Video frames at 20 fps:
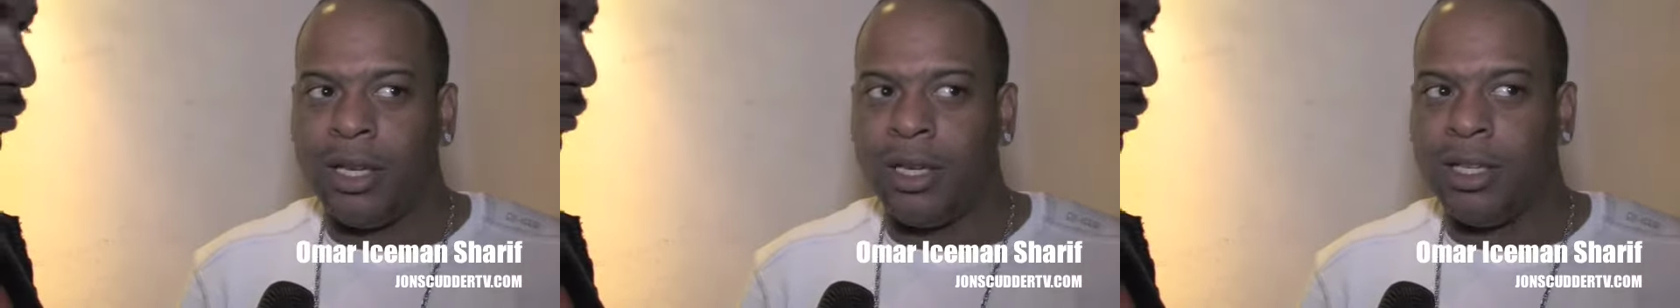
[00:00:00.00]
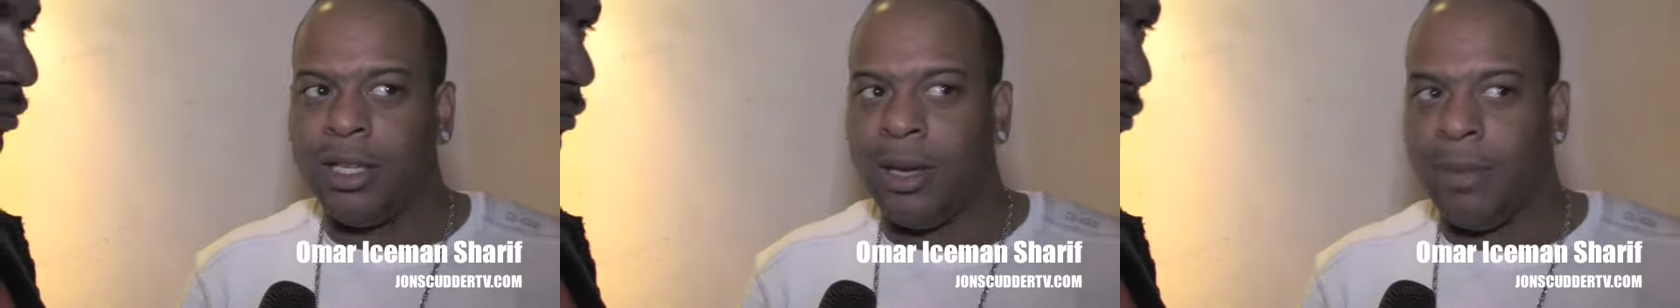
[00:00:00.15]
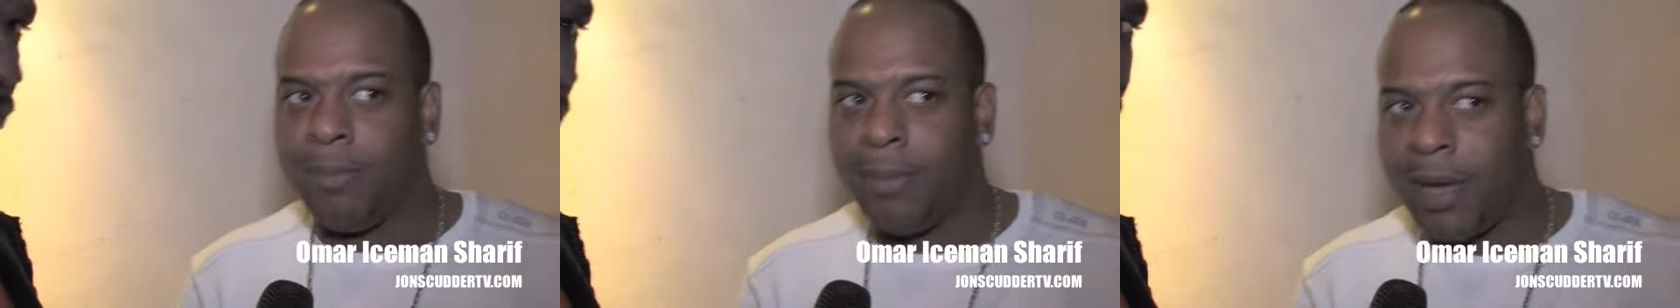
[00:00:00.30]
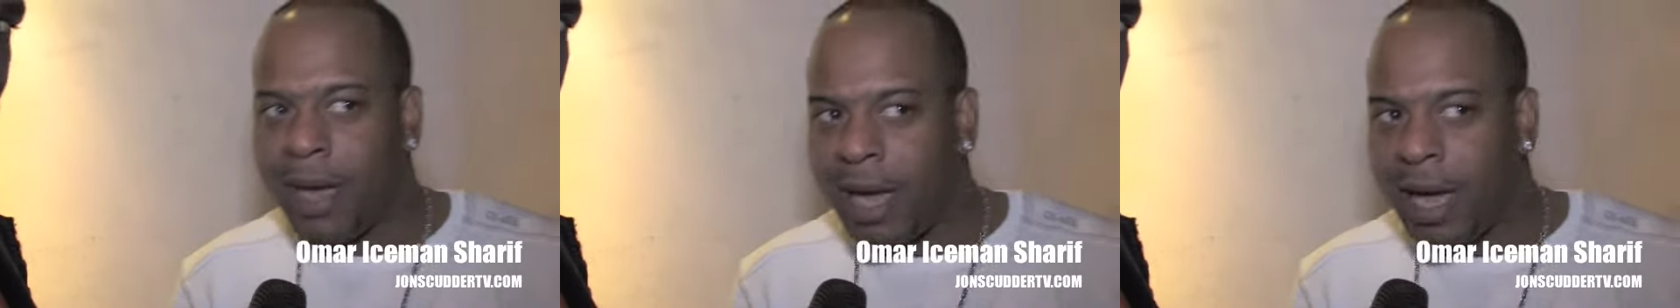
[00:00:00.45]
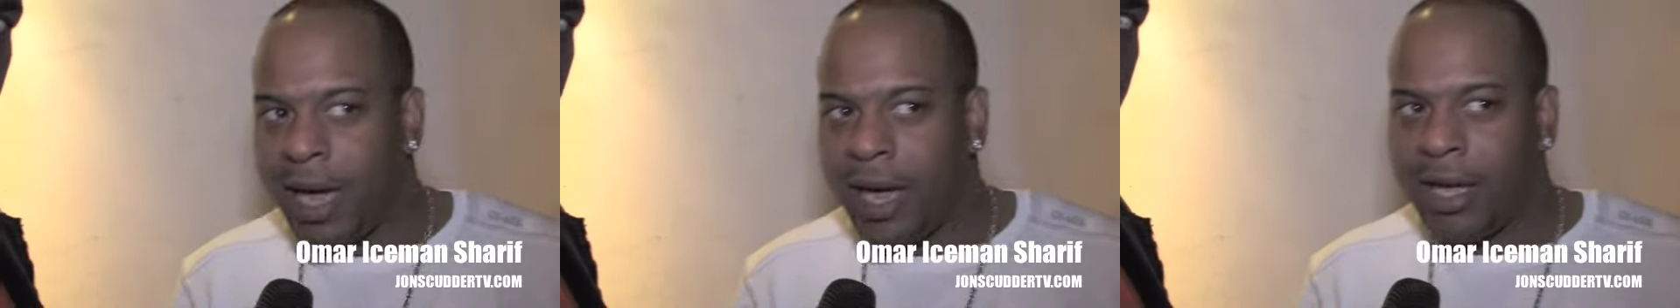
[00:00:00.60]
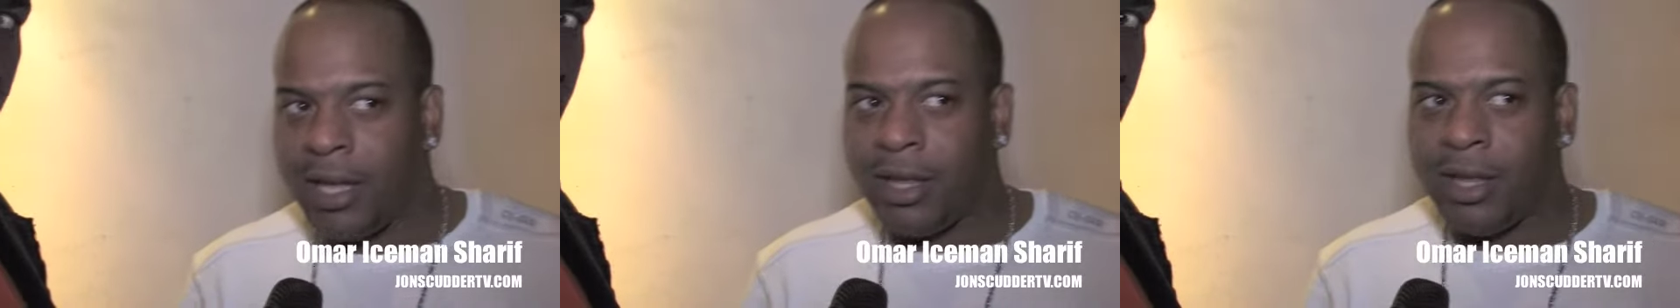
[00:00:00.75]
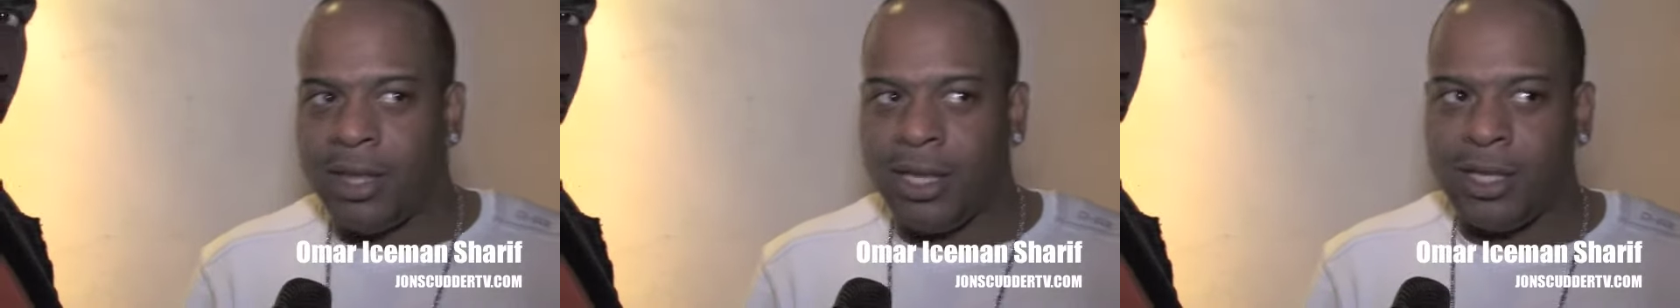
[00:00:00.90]
your
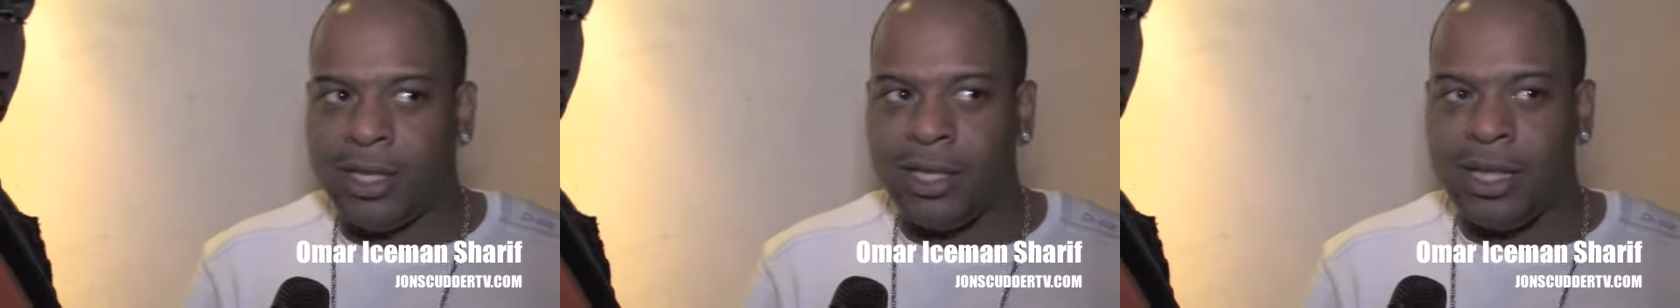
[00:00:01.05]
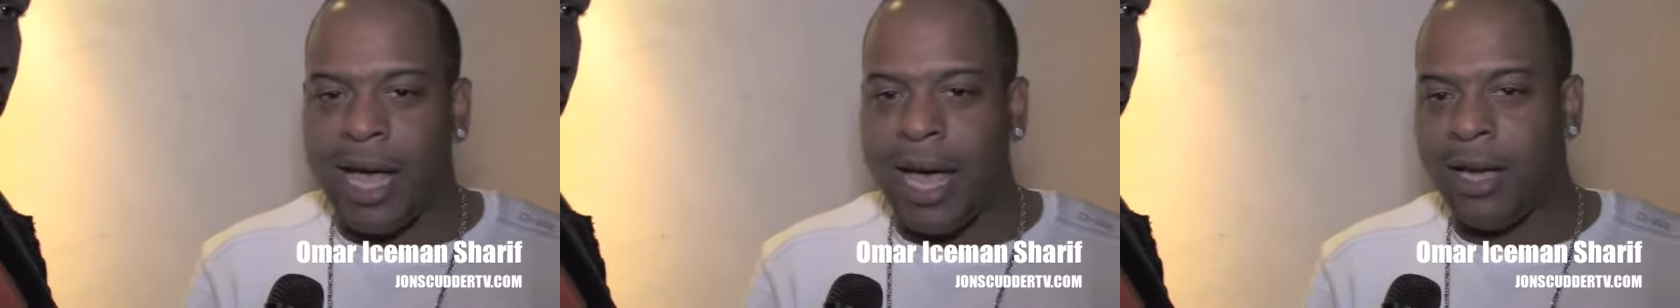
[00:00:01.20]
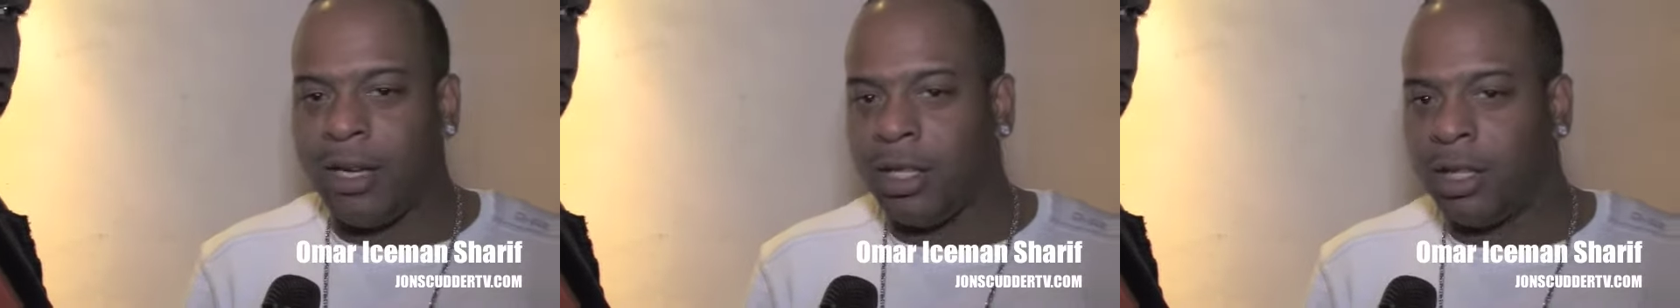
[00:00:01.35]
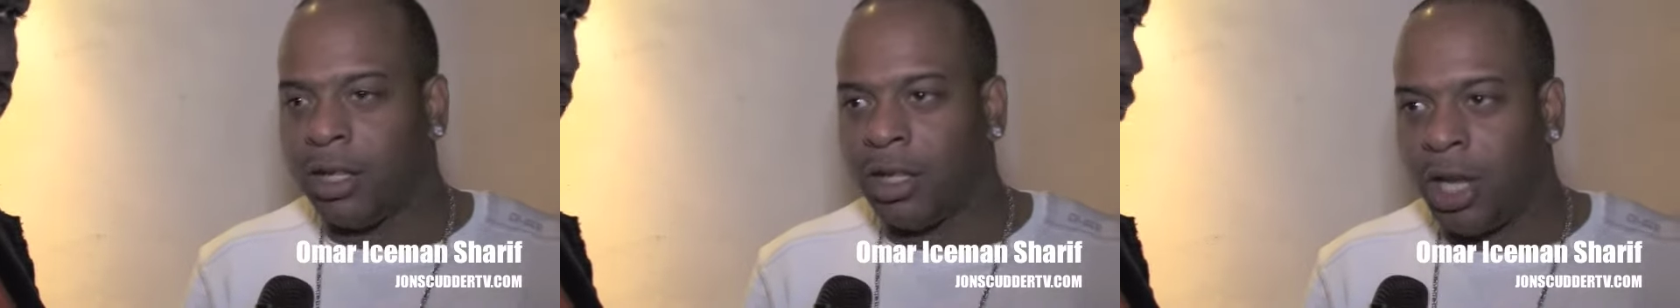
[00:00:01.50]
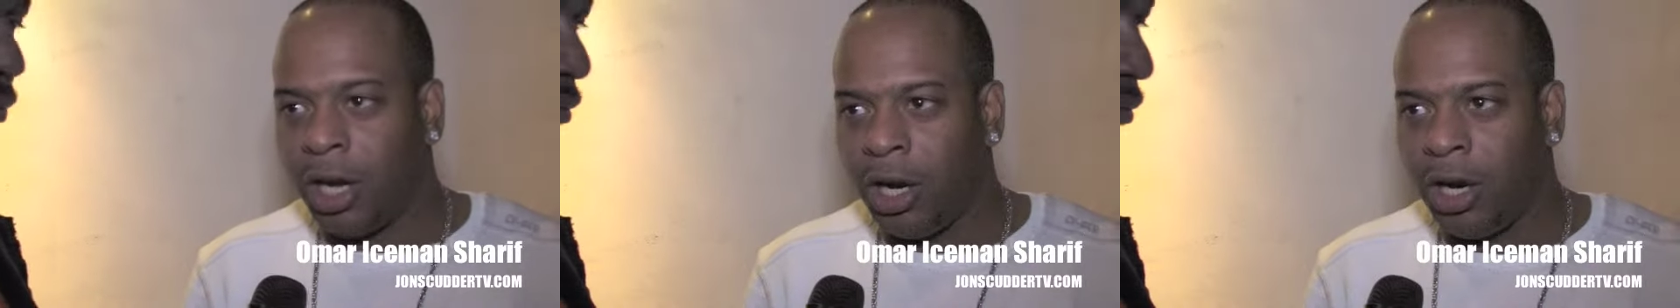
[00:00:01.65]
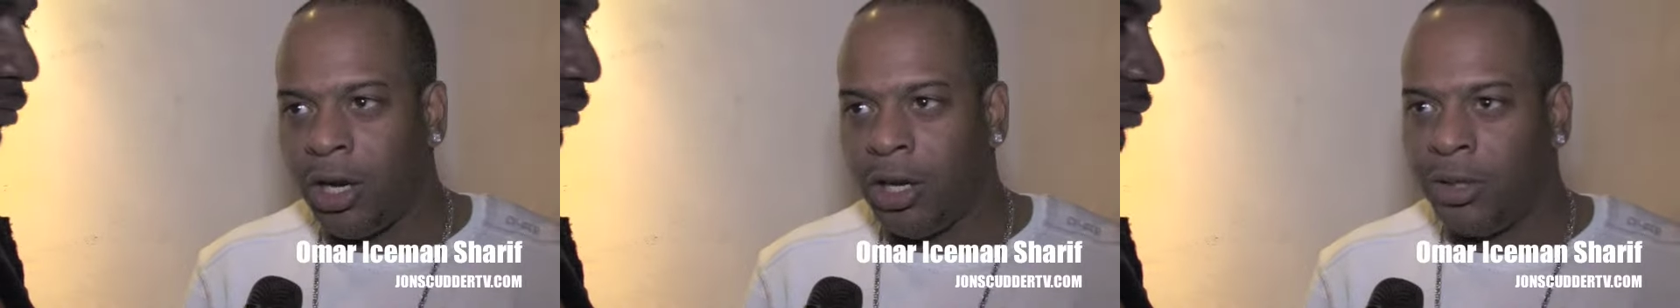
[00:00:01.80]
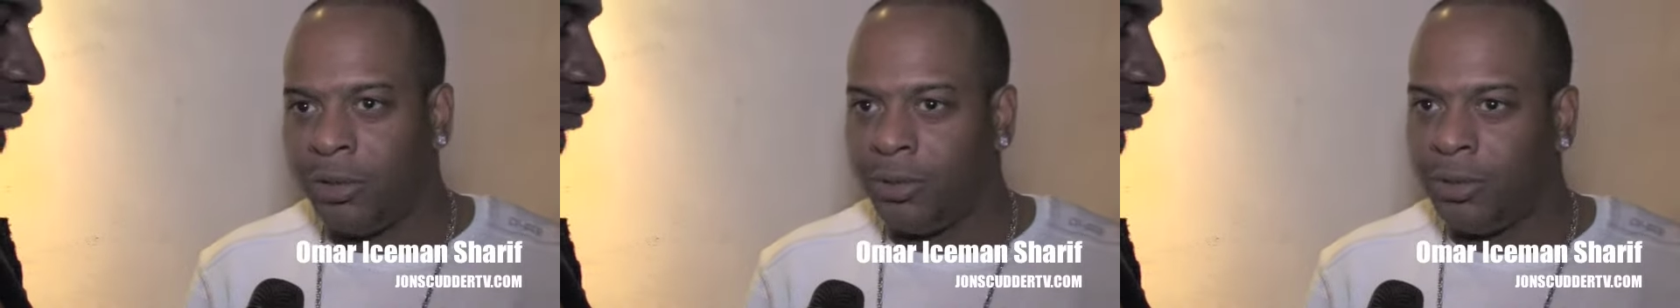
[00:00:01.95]
man, this, that, and the
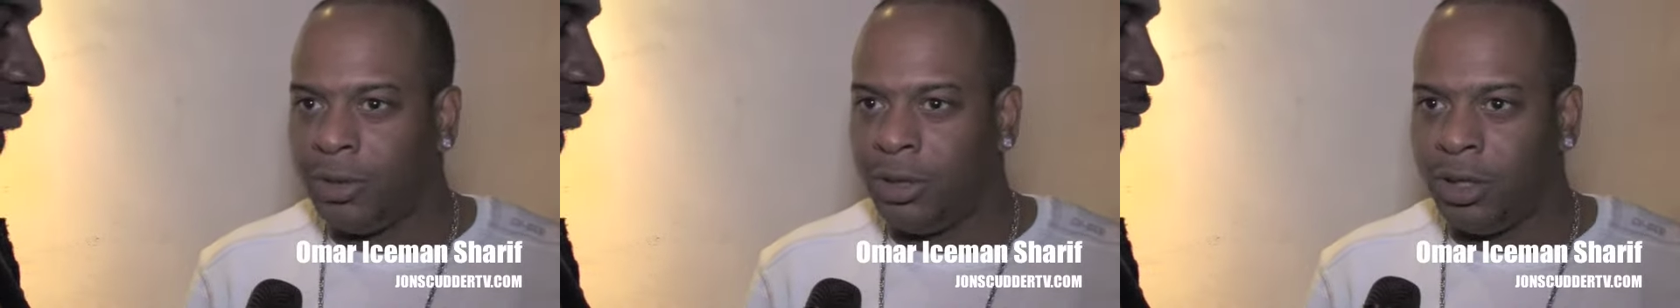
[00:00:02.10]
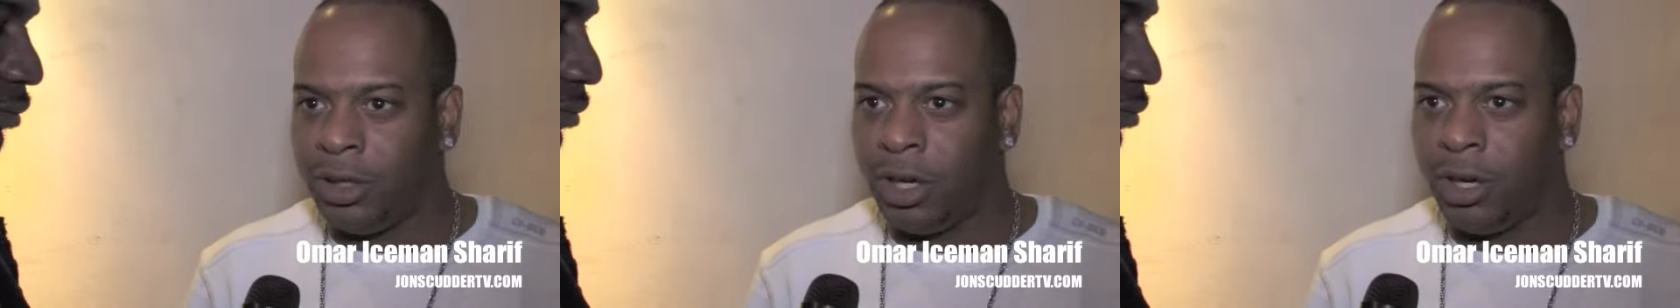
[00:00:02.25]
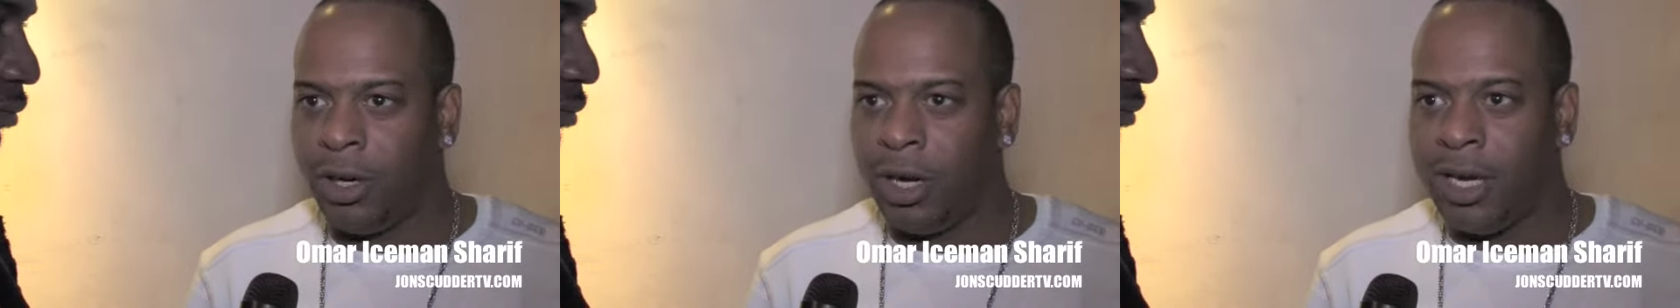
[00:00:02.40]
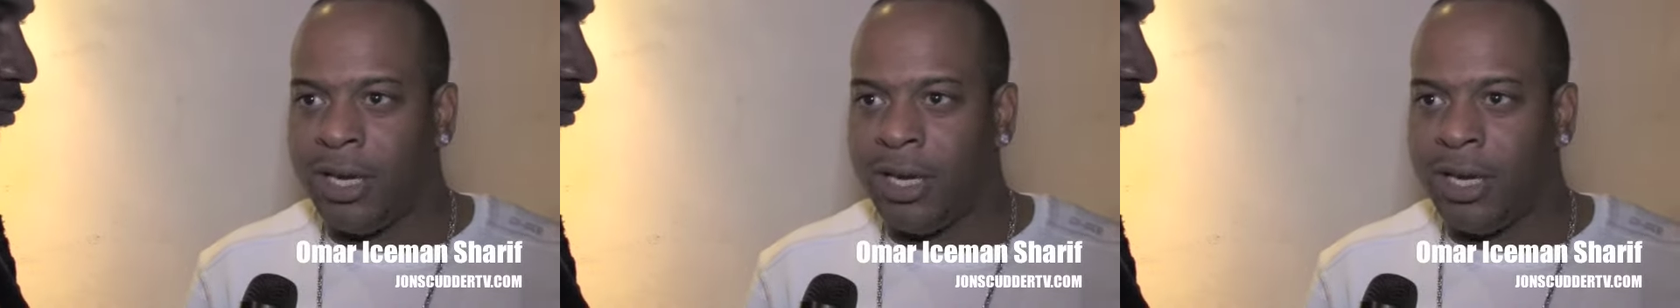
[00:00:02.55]
third, you know.